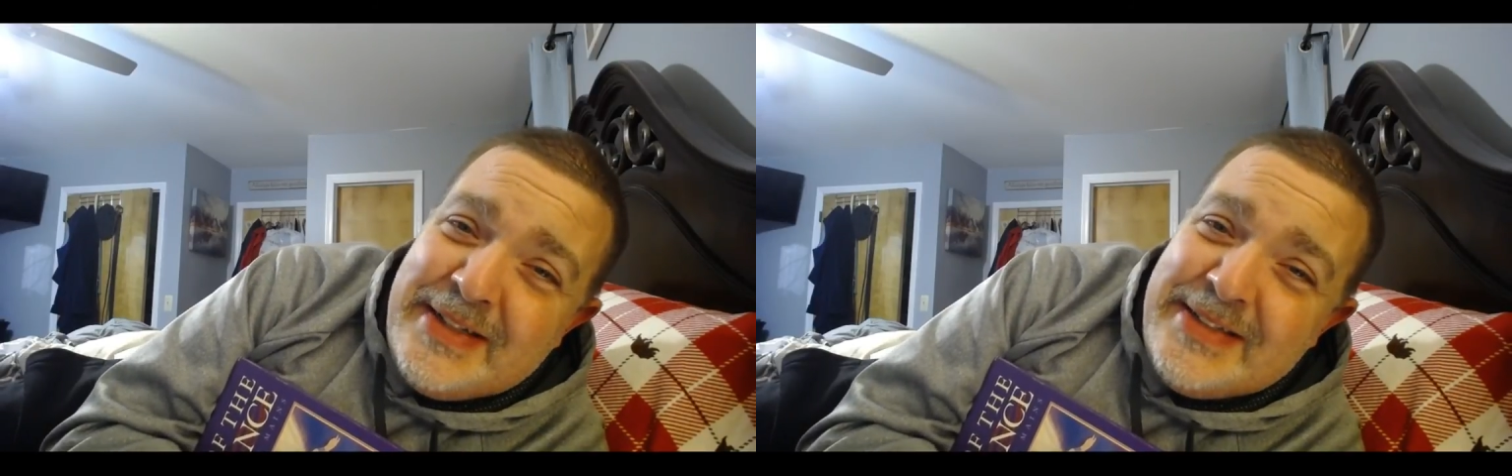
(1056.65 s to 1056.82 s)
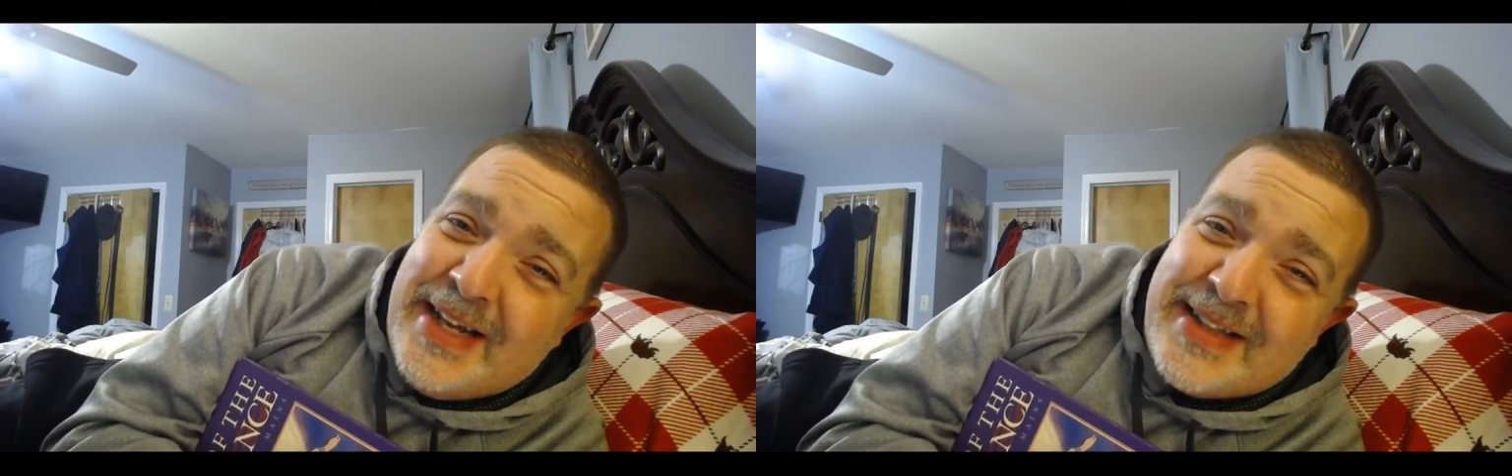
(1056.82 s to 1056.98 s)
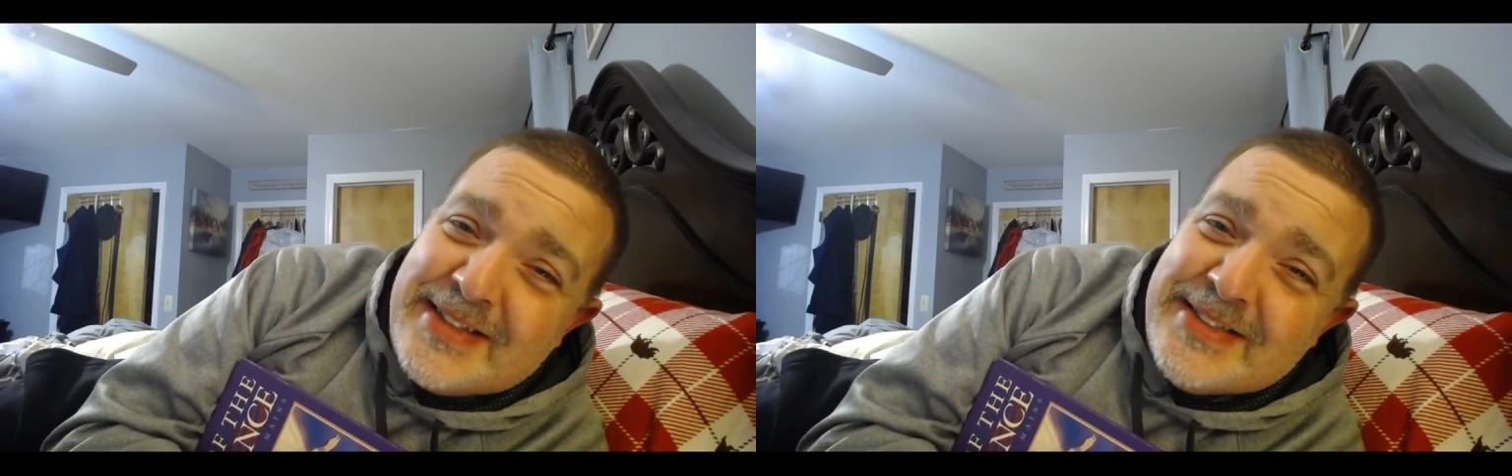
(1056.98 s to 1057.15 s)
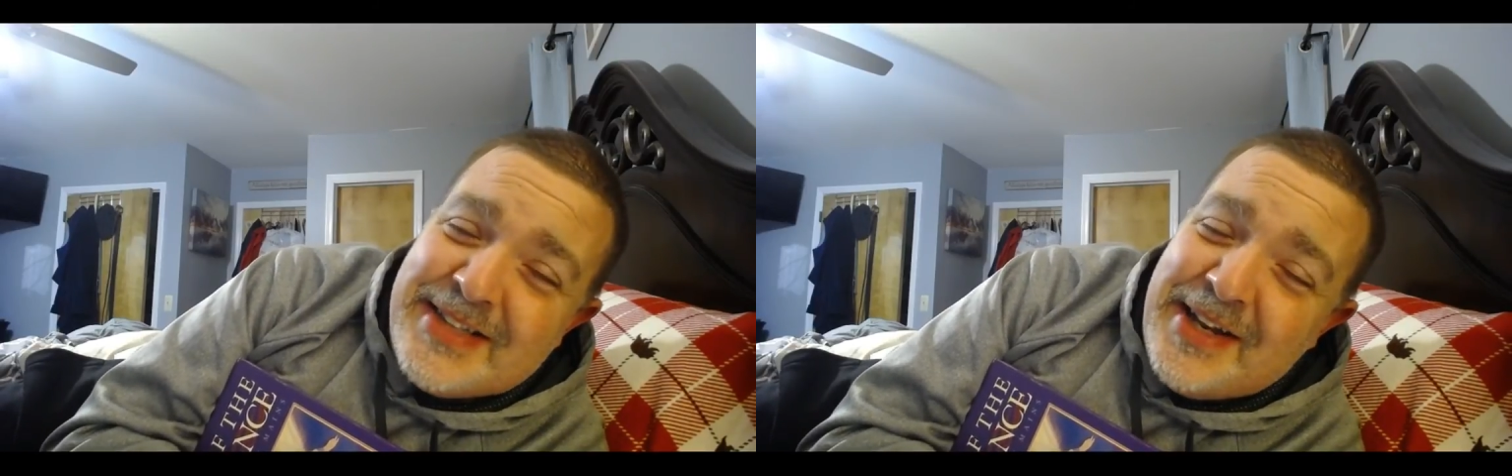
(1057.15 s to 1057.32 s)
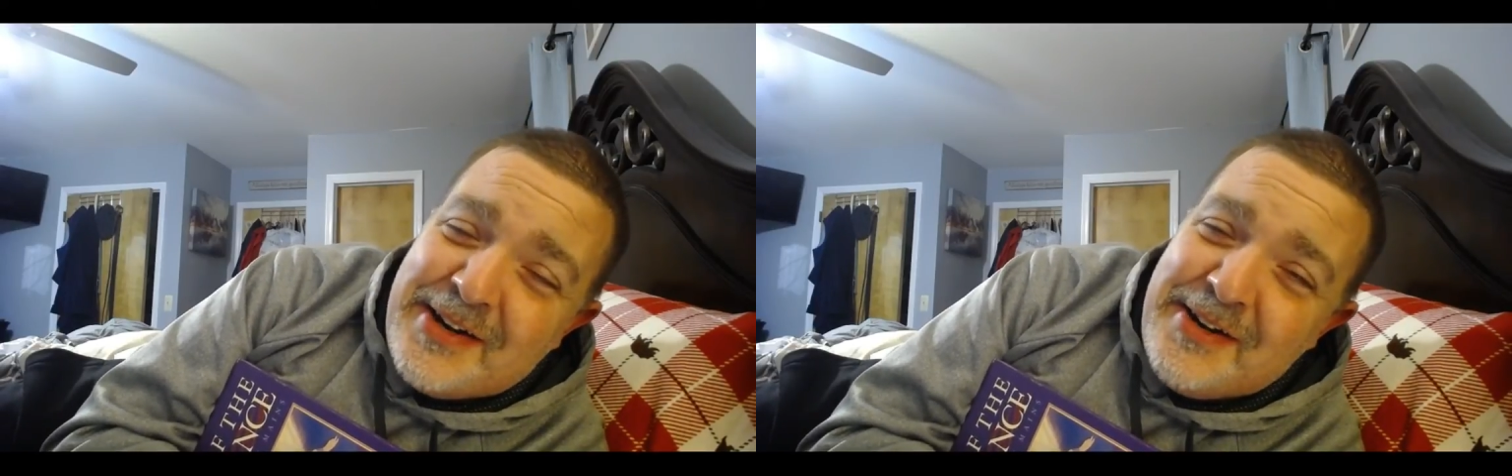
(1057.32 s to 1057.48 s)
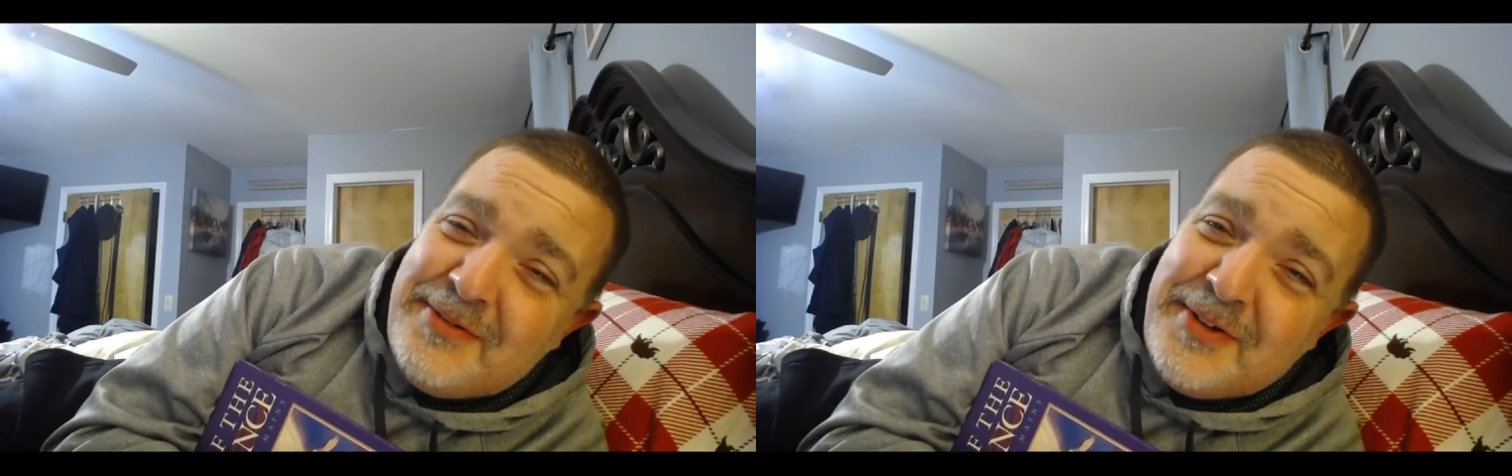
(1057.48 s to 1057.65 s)
He's at the
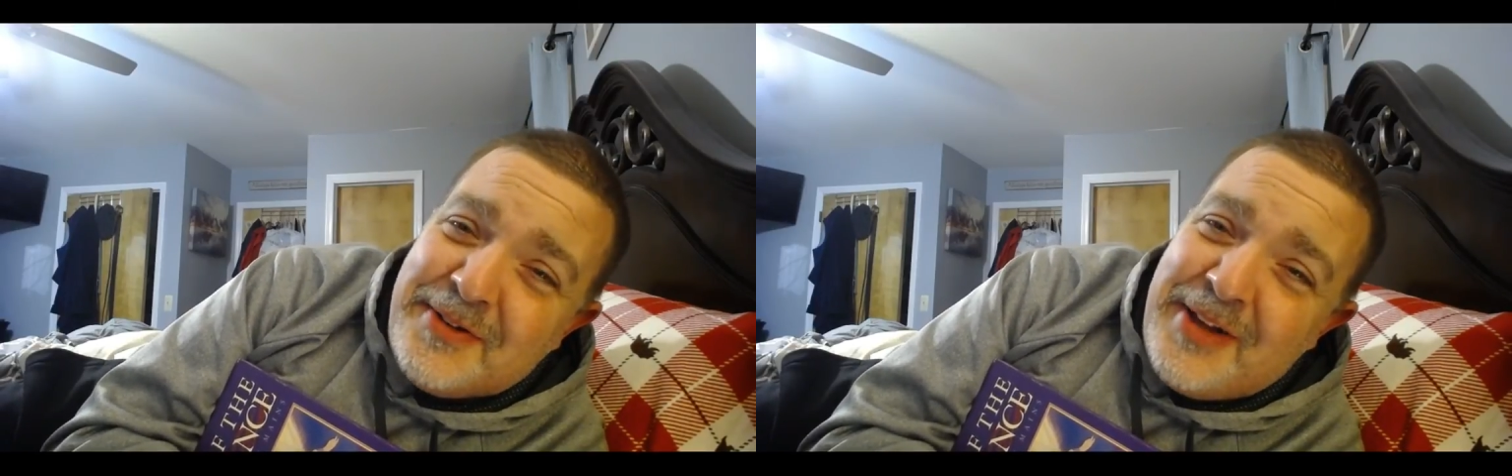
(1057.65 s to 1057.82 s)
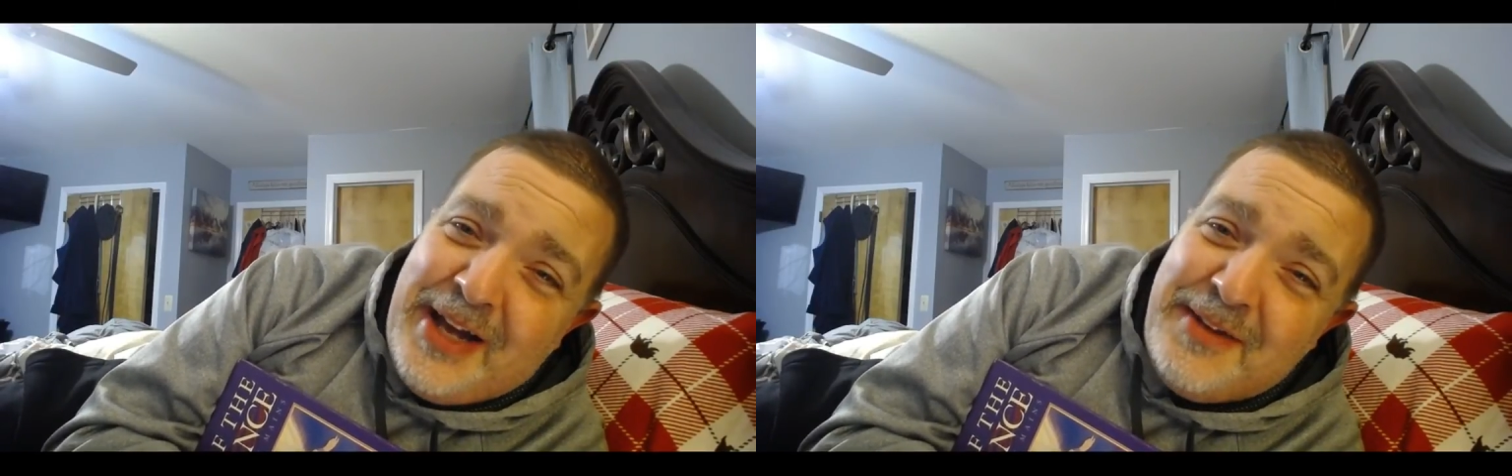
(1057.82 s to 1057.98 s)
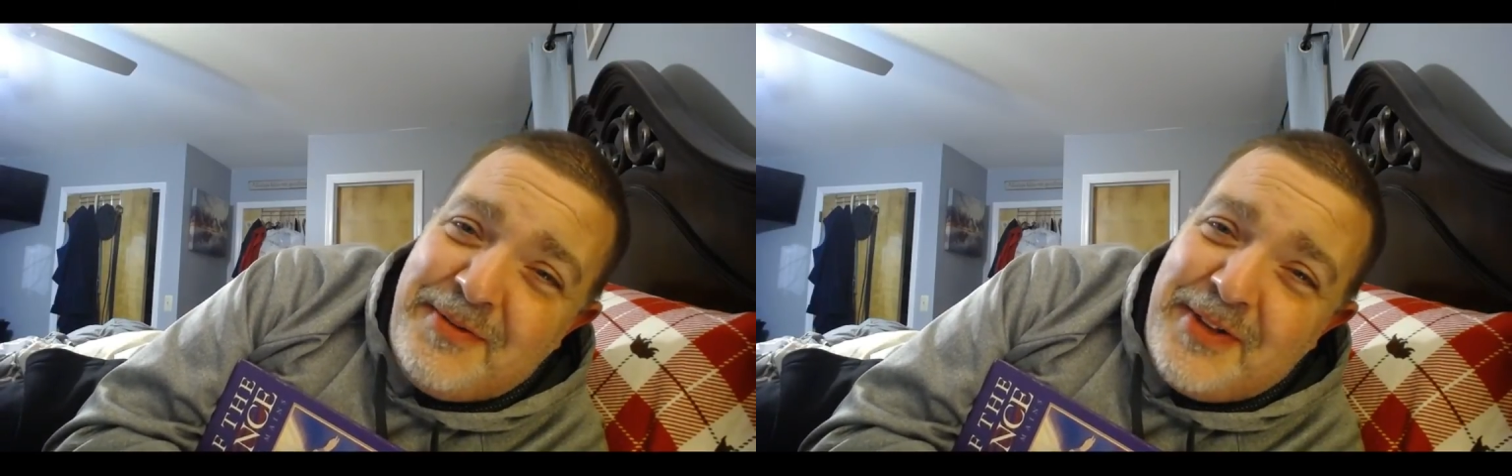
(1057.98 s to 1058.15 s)
center of your life,